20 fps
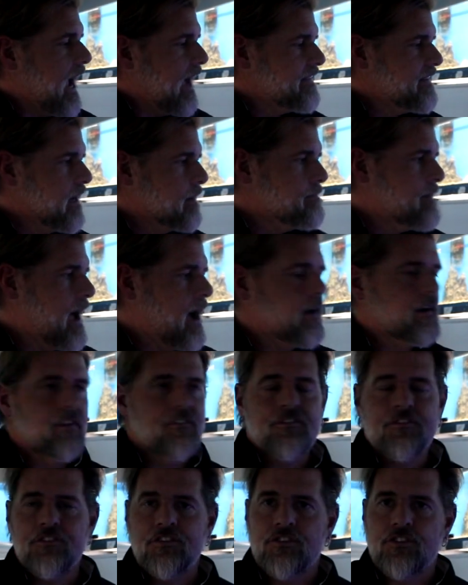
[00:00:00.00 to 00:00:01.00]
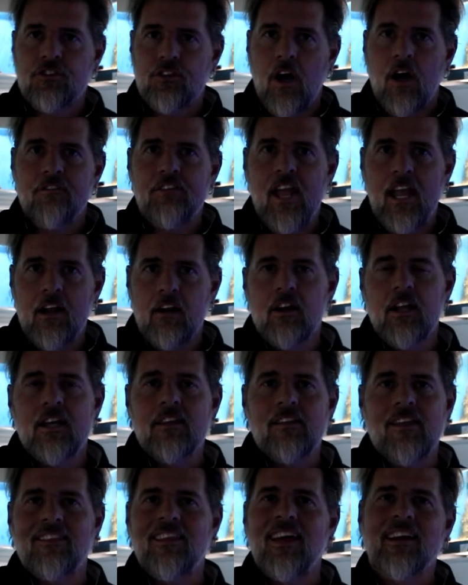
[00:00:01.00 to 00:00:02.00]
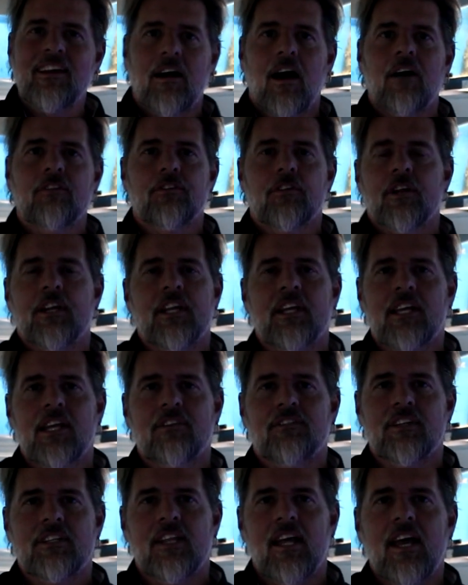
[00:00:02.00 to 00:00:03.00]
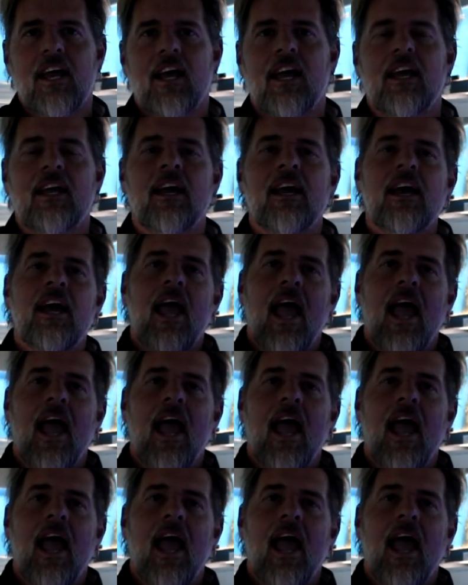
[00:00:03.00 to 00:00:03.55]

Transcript: and the amount of, of area that they cover in a given day,